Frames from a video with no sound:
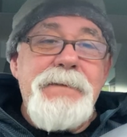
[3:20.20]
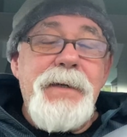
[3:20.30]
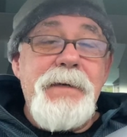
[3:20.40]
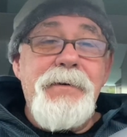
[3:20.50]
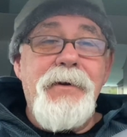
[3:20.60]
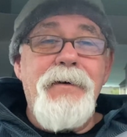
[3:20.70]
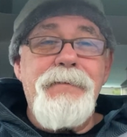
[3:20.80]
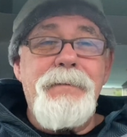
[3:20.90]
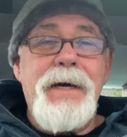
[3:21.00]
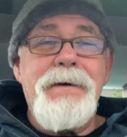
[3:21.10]
people
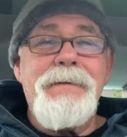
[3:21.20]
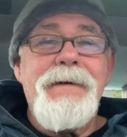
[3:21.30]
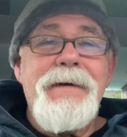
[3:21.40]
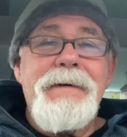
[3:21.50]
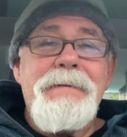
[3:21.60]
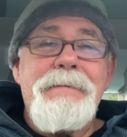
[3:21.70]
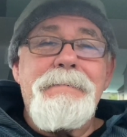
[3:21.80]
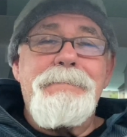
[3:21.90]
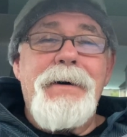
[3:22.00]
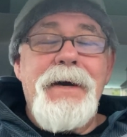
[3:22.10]
off about
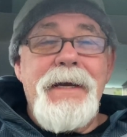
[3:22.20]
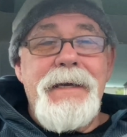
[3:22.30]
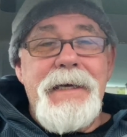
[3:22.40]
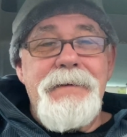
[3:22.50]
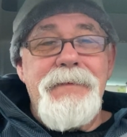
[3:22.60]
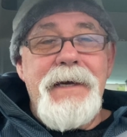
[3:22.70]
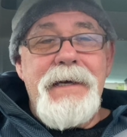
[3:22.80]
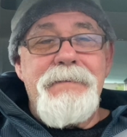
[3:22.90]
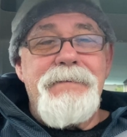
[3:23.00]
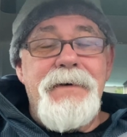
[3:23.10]
buying an EV
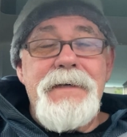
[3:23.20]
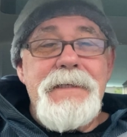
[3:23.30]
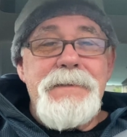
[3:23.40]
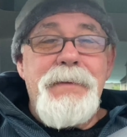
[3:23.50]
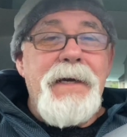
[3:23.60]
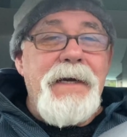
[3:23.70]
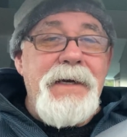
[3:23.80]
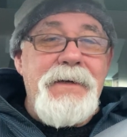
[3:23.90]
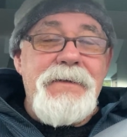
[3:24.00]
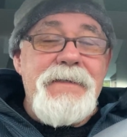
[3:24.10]
and find it's being
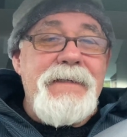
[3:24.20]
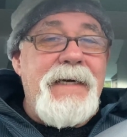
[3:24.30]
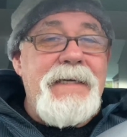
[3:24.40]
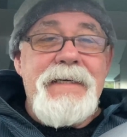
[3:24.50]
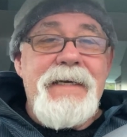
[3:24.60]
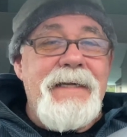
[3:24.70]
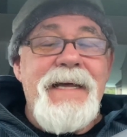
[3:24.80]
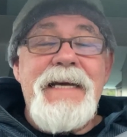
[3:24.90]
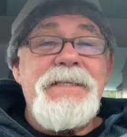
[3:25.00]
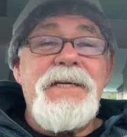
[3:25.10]
used, and
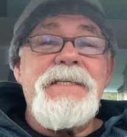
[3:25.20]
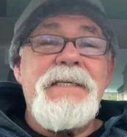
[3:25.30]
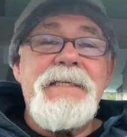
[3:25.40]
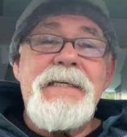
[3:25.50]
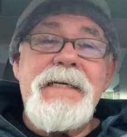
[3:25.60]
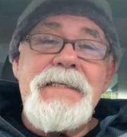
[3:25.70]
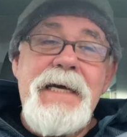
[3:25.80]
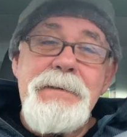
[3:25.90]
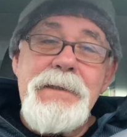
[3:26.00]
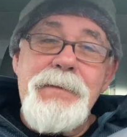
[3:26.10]
that just isn't
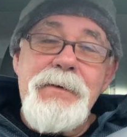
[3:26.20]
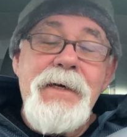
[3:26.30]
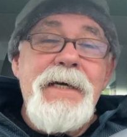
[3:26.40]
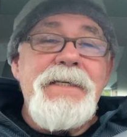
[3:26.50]
acceptable.